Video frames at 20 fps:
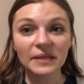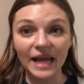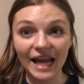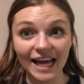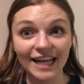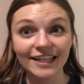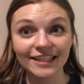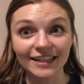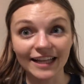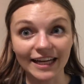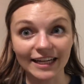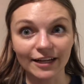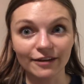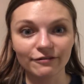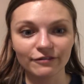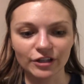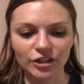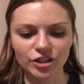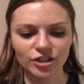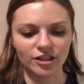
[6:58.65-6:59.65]
I'm glad I
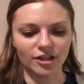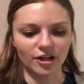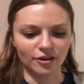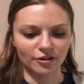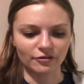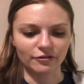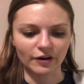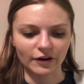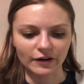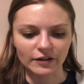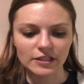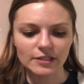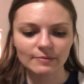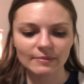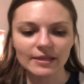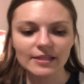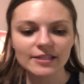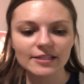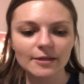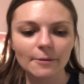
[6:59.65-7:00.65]
finished another fragrance
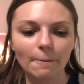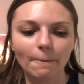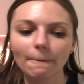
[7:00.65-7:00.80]
mist.